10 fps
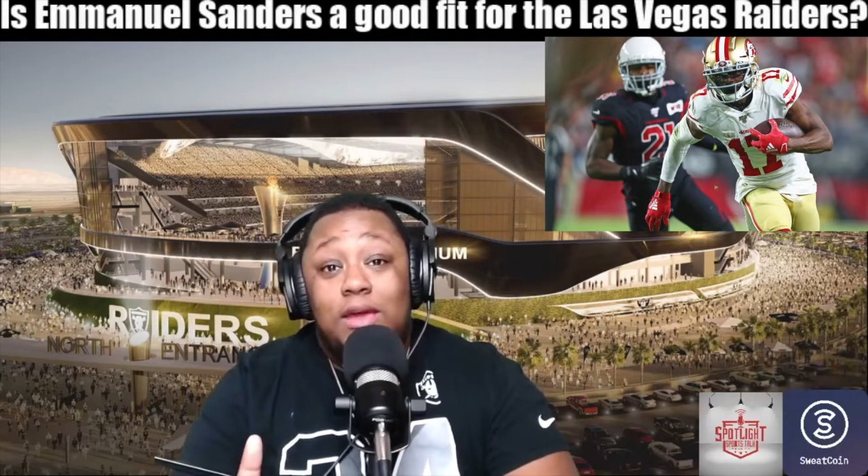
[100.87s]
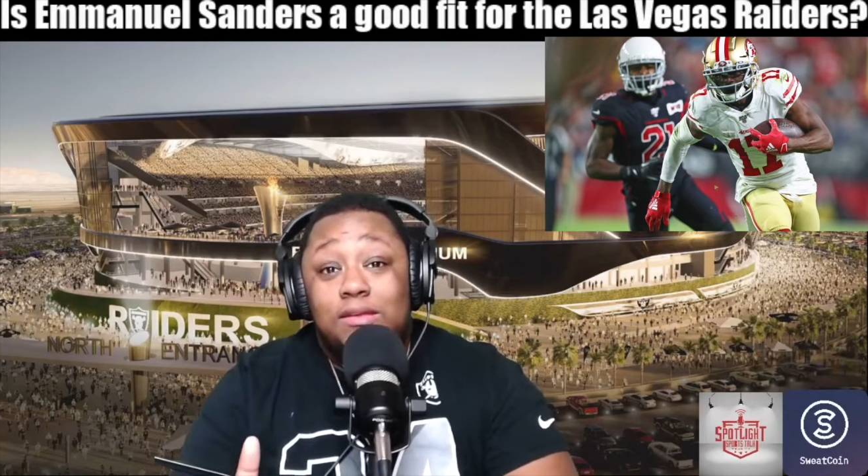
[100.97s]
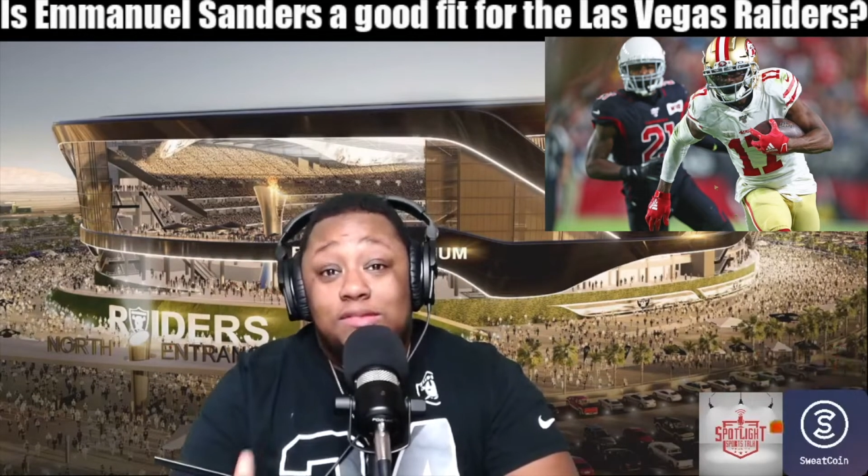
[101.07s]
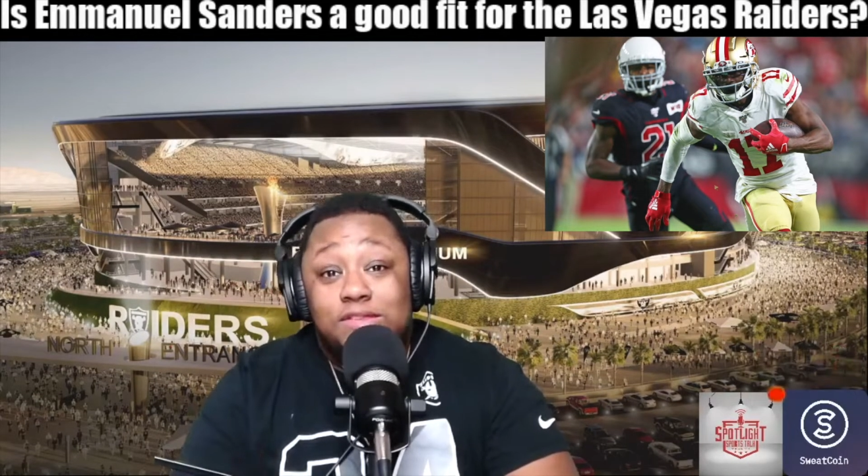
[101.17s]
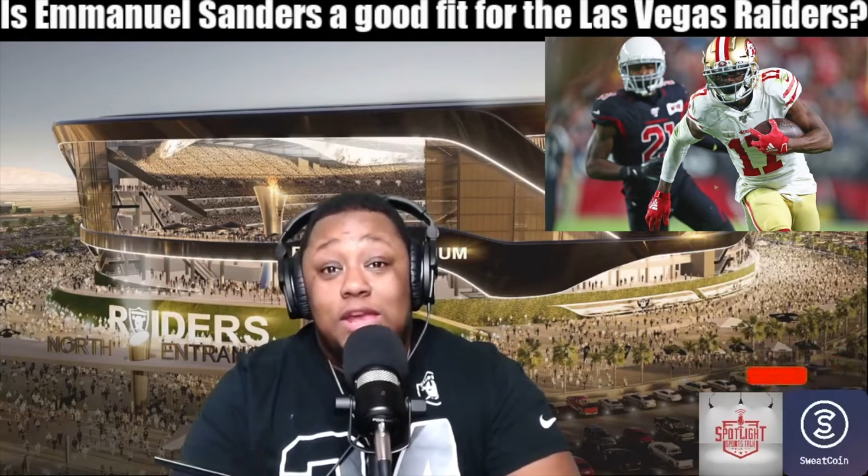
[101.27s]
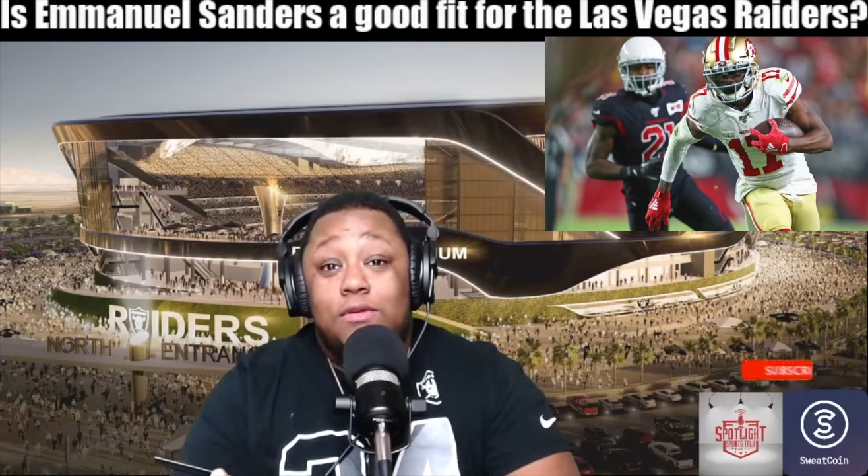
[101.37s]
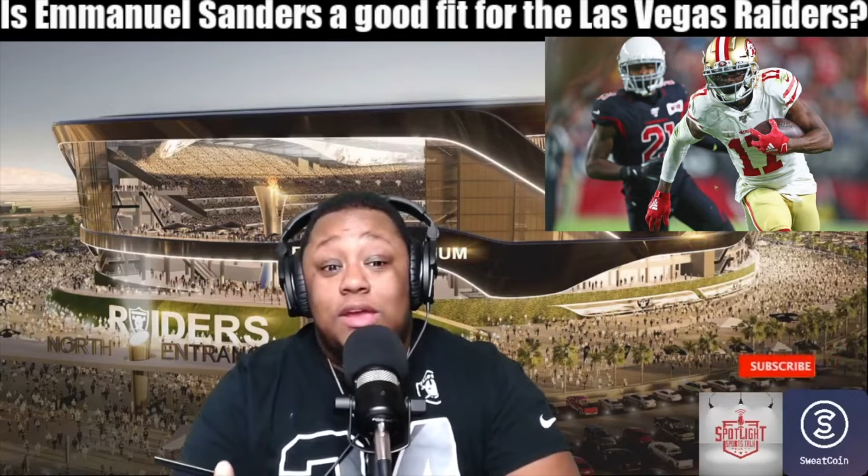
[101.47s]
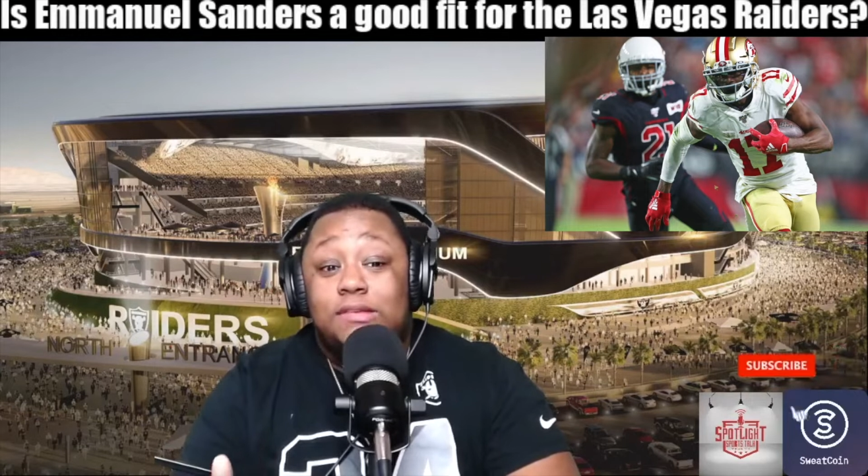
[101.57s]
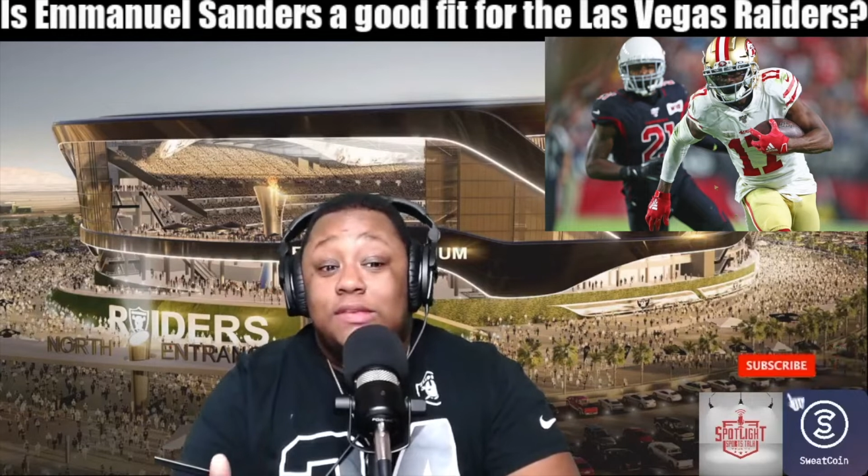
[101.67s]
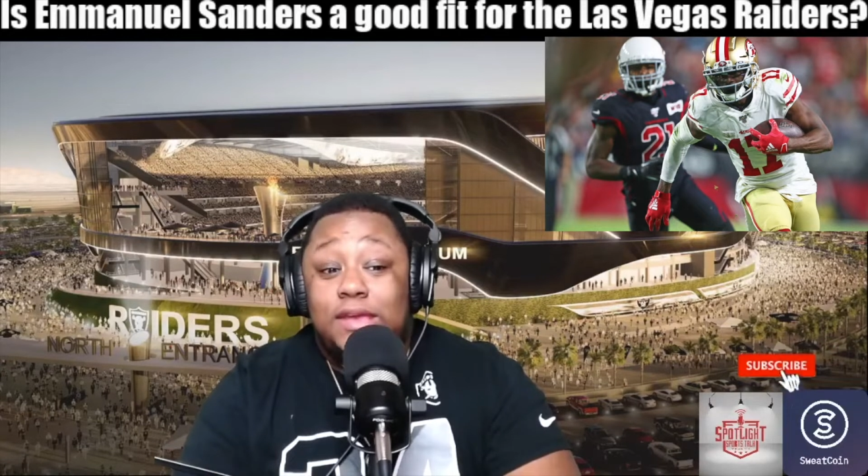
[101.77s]

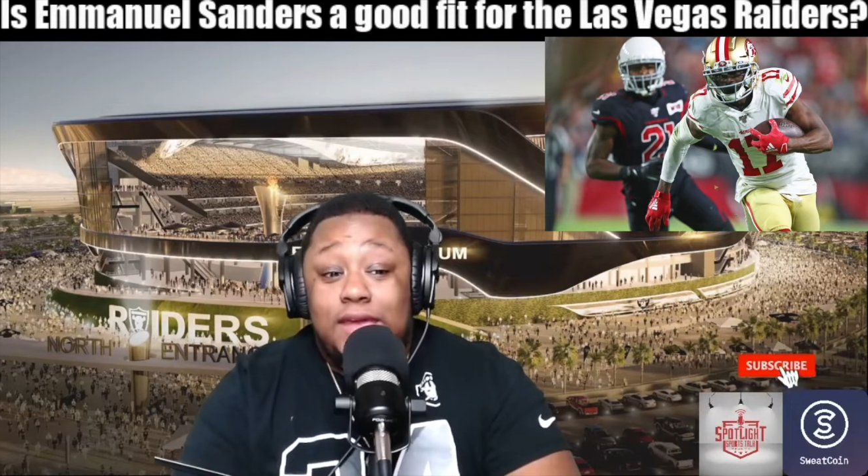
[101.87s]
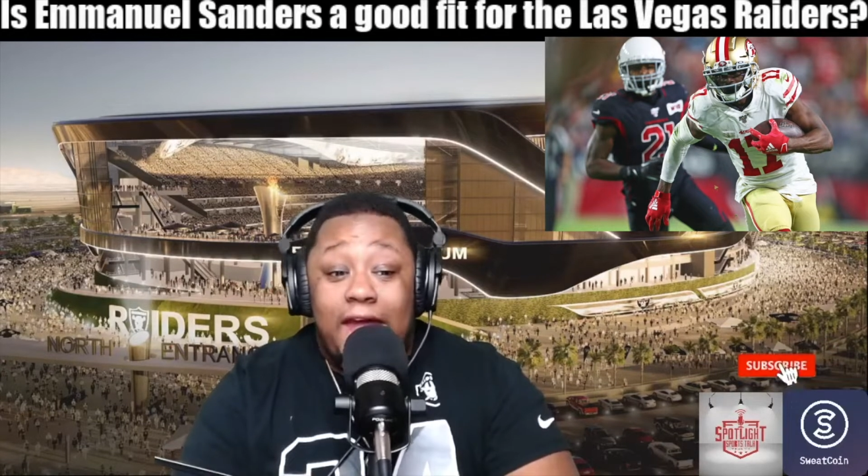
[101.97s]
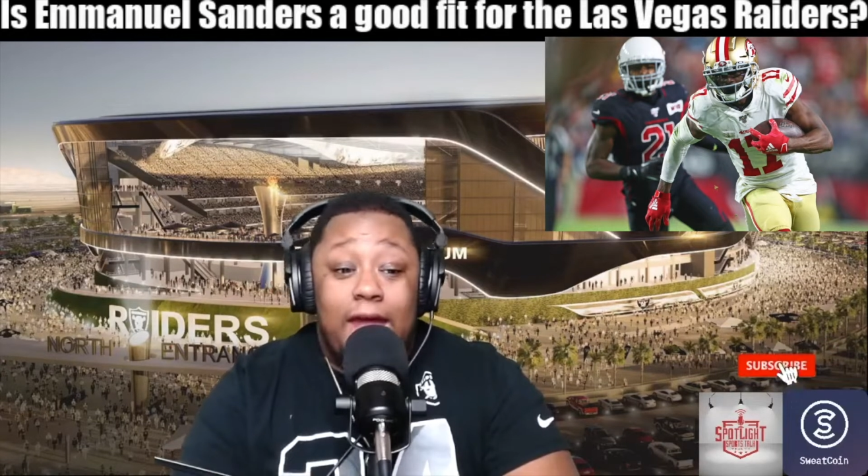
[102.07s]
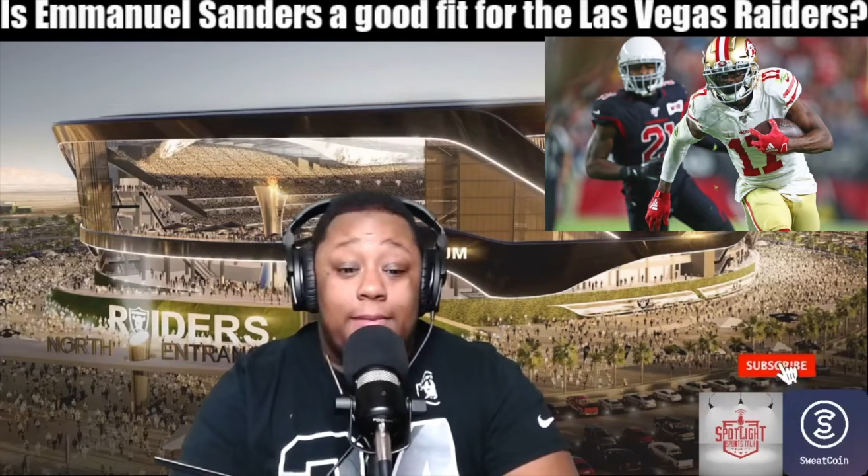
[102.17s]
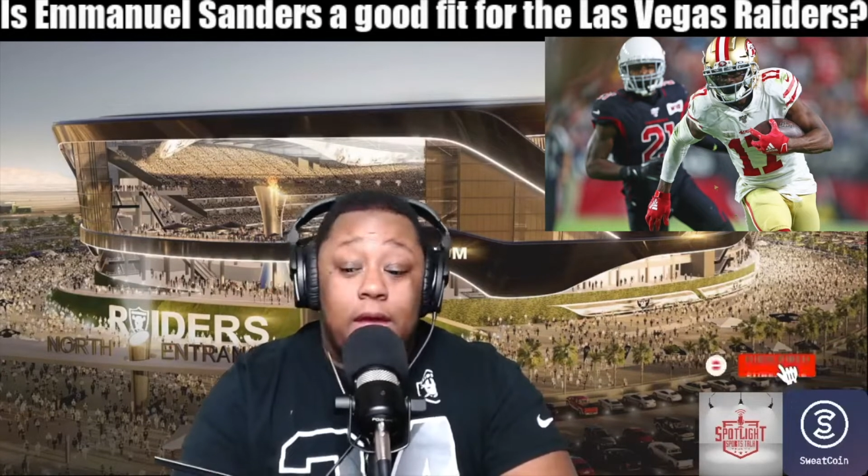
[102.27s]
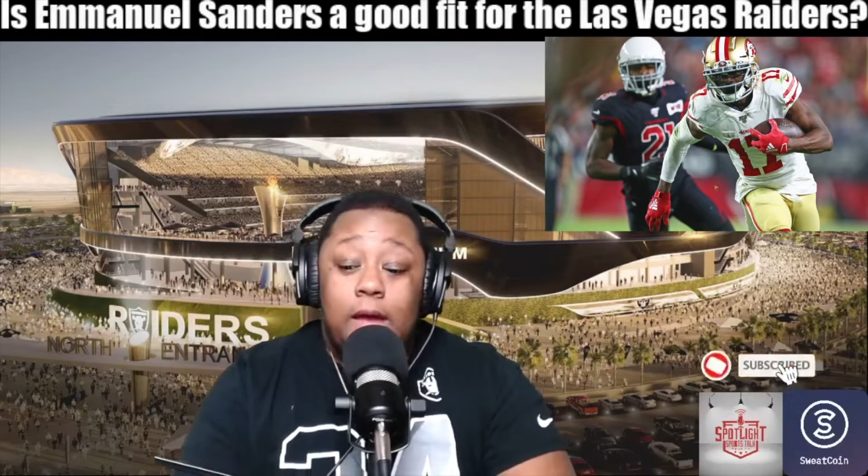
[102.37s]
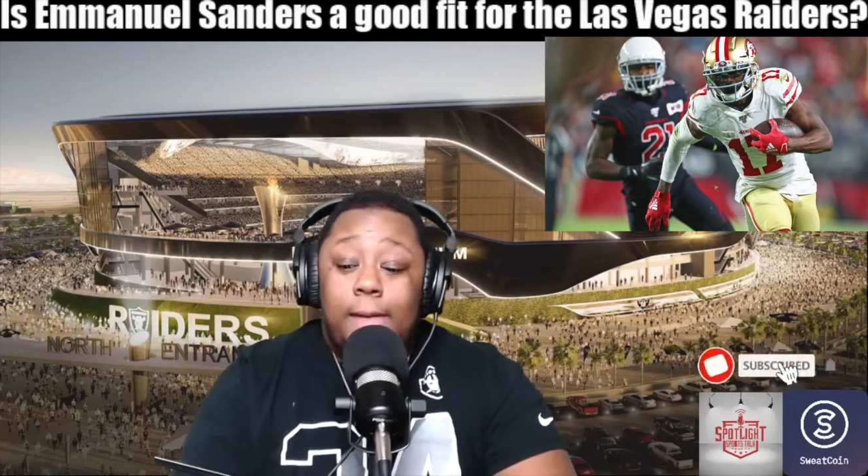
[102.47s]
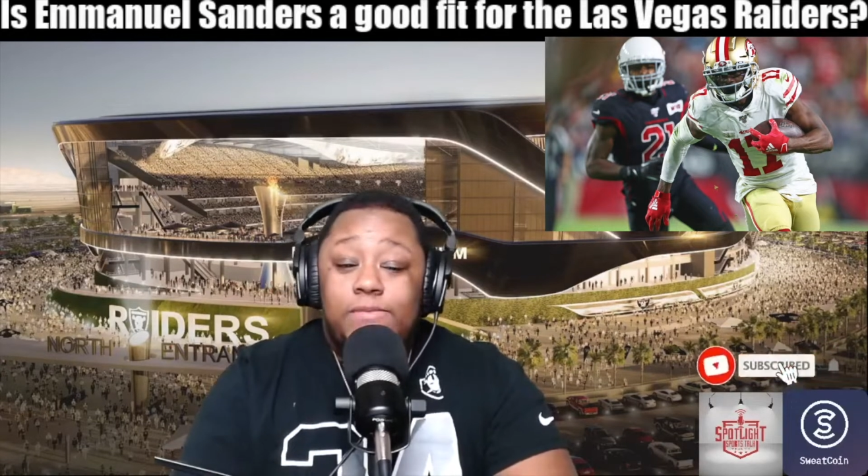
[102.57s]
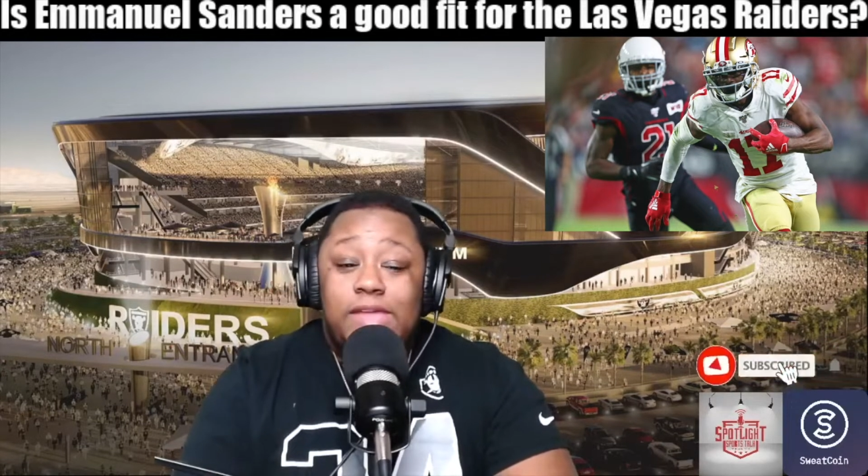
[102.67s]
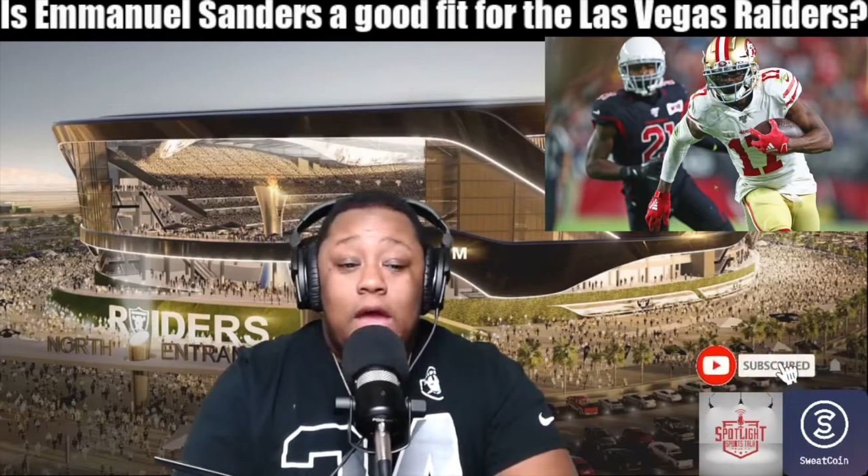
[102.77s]
serious game.
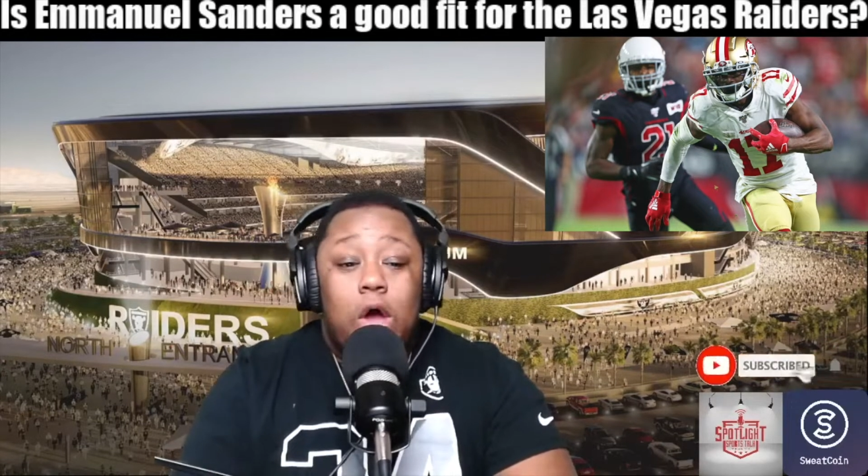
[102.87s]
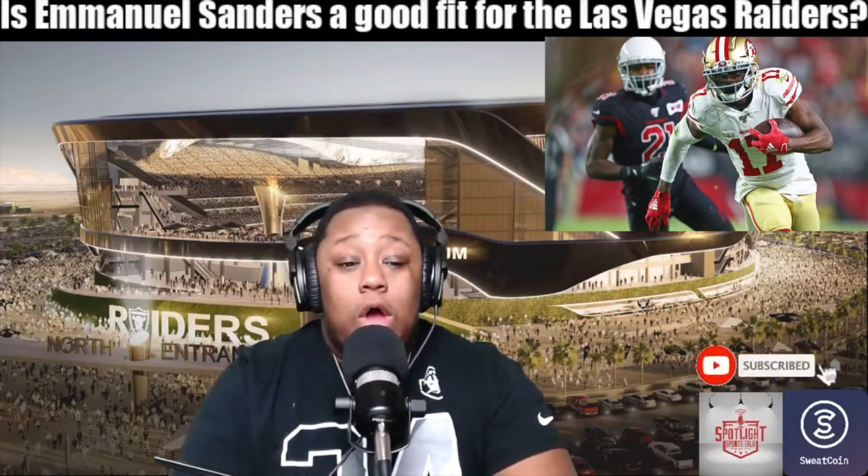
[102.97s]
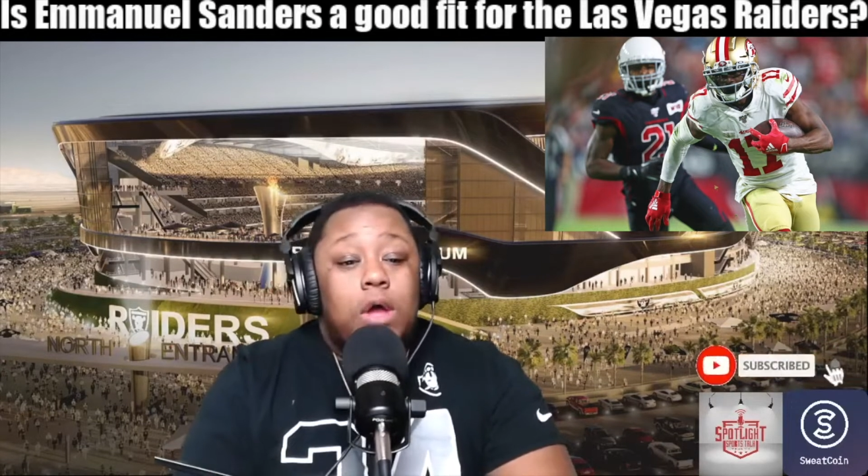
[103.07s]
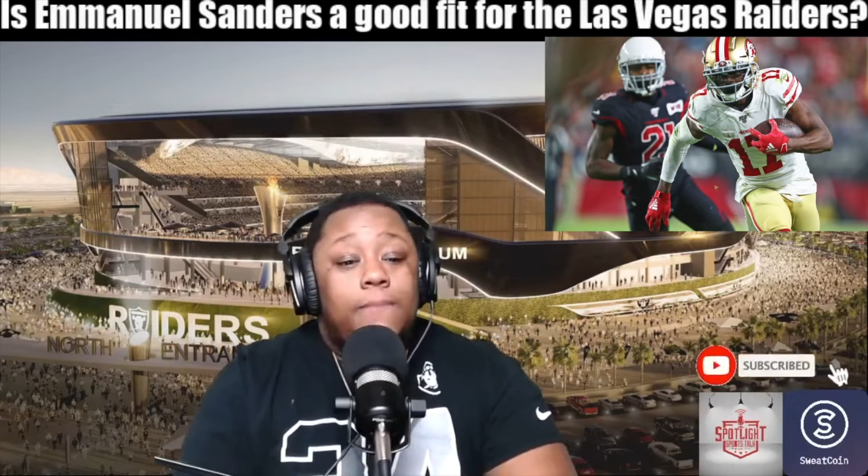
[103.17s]
Now,